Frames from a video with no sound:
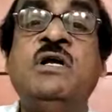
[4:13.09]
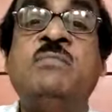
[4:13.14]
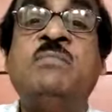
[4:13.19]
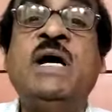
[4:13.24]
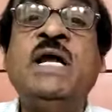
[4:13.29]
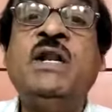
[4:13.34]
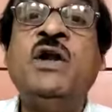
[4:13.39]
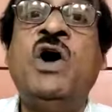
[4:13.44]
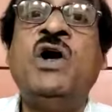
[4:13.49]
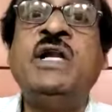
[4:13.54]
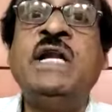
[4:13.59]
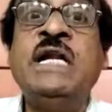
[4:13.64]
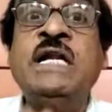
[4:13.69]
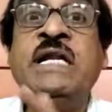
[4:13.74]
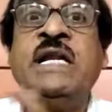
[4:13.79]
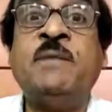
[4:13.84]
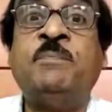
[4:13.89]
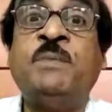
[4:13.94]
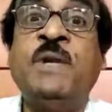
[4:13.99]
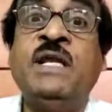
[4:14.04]
by not
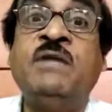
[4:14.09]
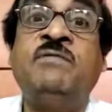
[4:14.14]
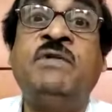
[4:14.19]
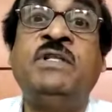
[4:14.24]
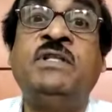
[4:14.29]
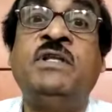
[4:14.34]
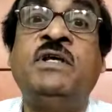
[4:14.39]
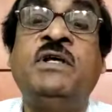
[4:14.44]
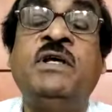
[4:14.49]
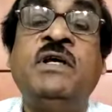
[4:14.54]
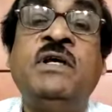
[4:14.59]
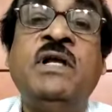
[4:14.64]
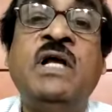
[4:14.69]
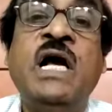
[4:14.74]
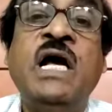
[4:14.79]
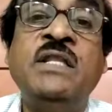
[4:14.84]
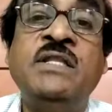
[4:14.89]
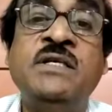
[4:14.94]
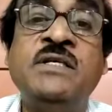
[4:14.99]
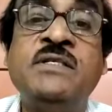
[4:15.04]
interrupting with
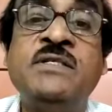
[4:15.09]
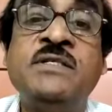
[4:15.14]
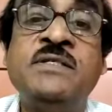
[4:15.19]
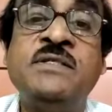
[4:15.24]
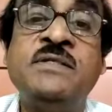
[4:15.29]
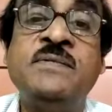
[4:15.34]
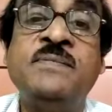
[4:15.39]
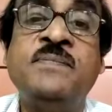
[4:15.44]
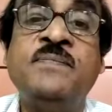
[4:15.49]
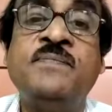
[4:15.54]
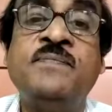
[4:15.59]
others.